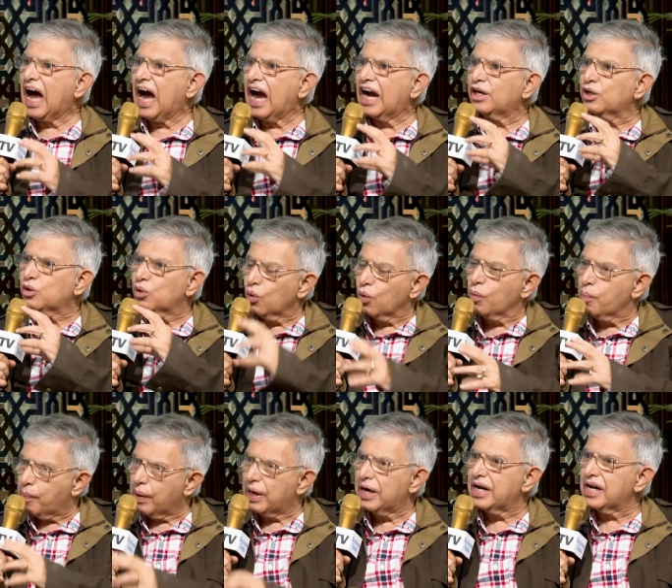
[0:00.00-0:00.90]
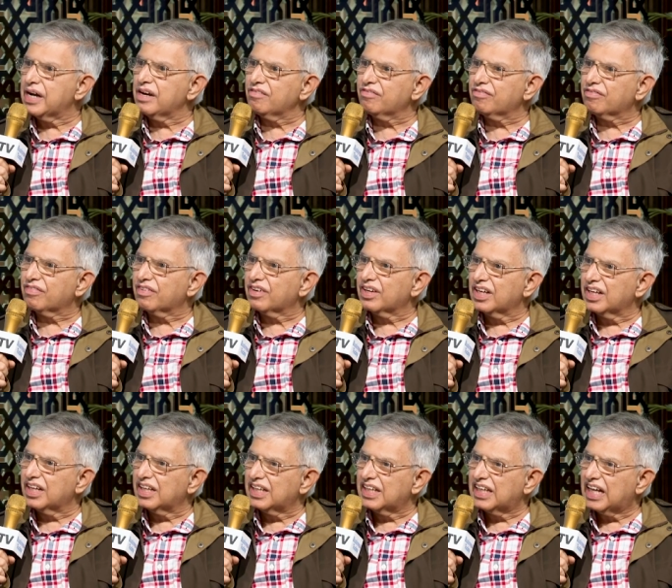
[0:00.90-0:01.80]
I do believe
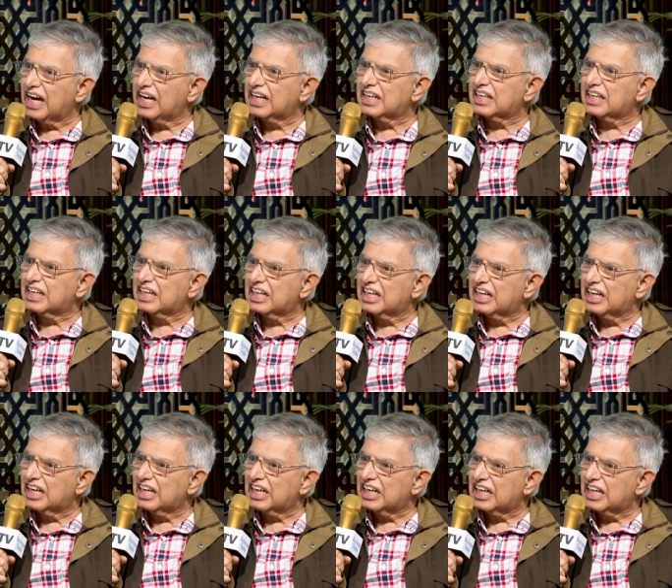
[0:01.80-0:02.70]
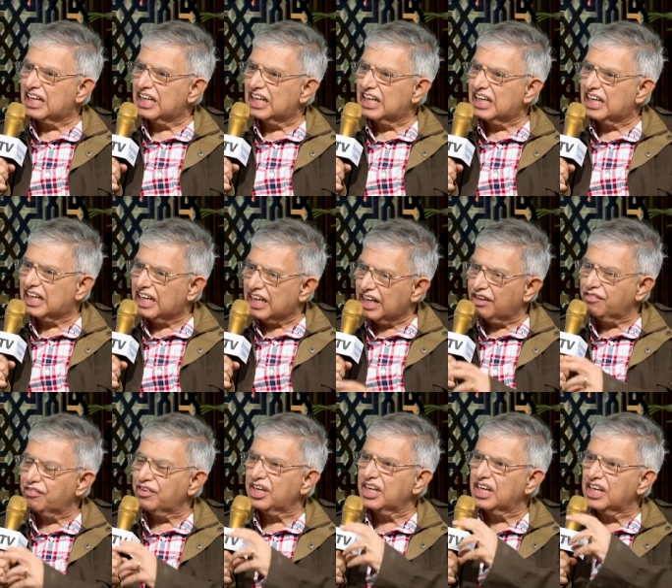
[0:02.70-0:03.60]
that
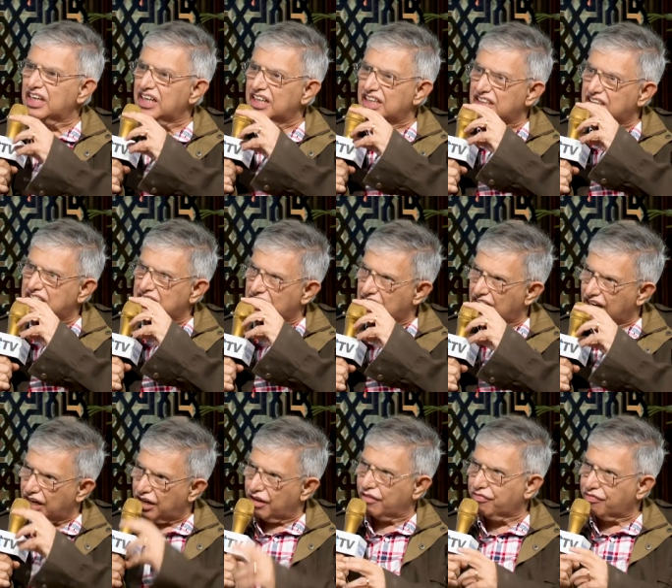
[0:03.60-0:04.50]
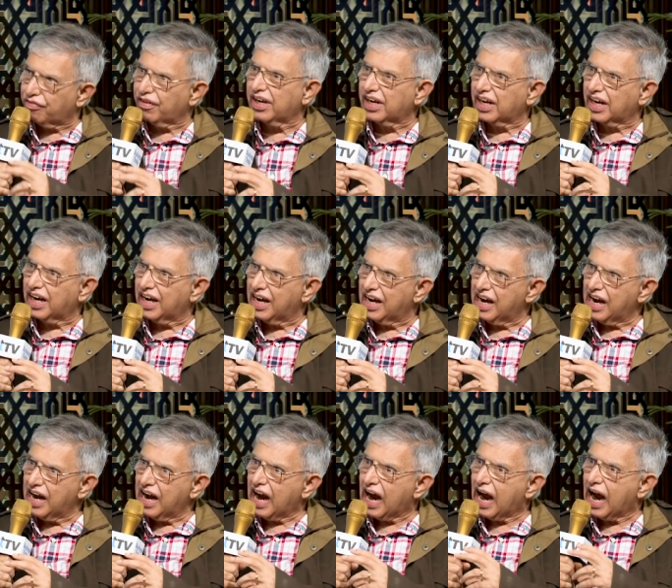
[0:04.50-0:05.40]
TV is terrific
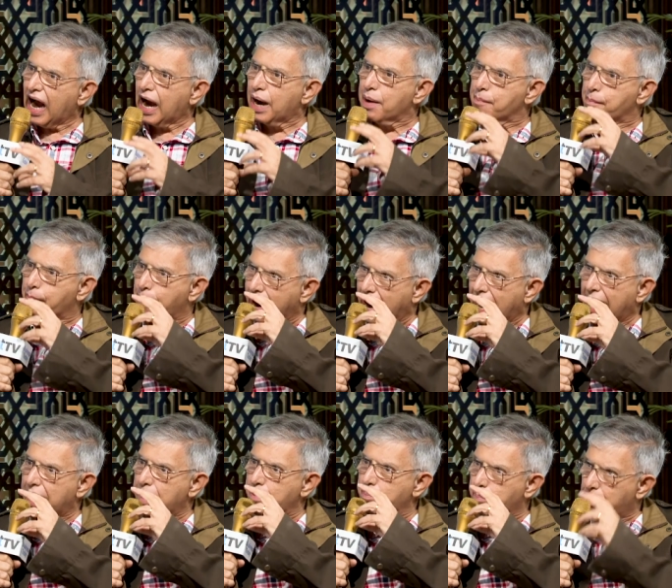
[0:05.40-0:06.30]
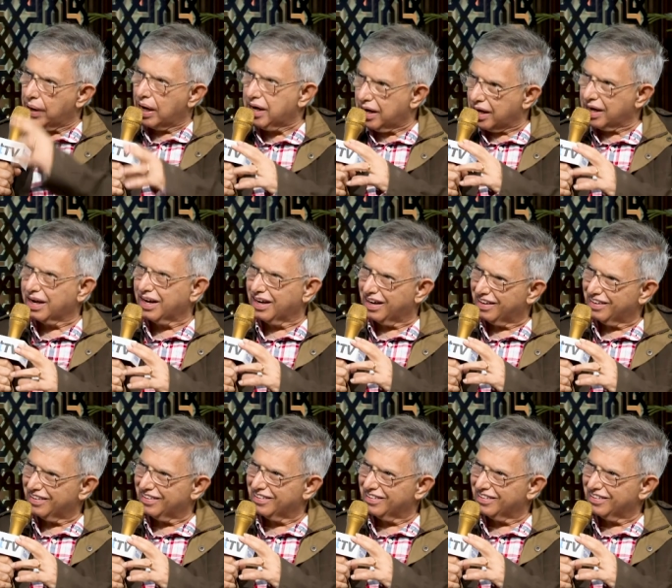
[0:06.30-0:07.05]
at brand building.